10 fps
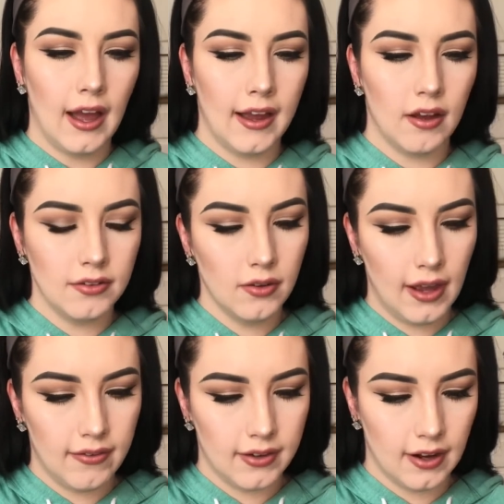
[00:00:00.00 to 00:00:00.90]
I also
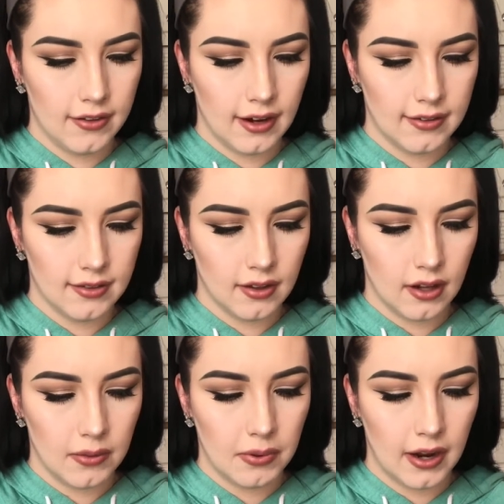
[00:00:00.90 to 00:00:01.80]
have another Estee
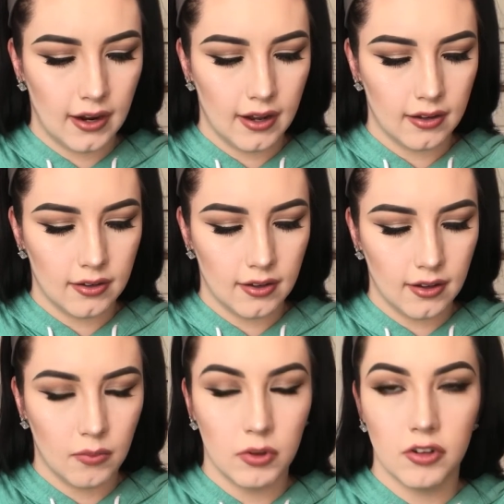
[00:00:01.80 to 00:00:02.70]
Lauder product,
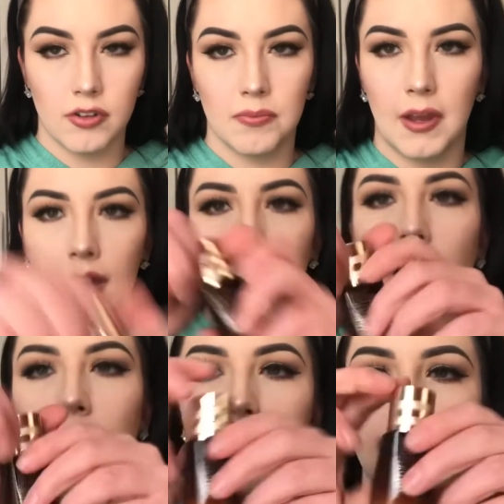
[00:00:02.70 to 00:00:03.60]
which is my
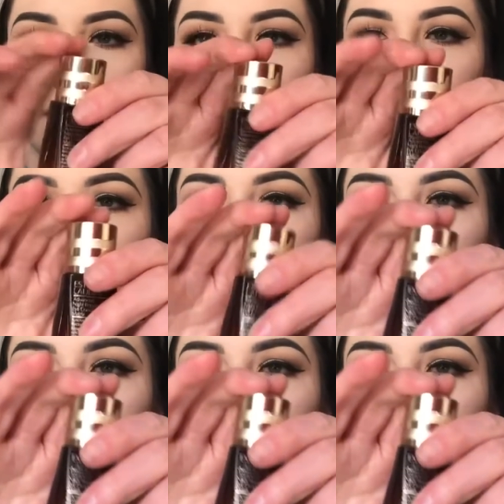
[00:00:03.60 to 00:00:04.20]
eye serum right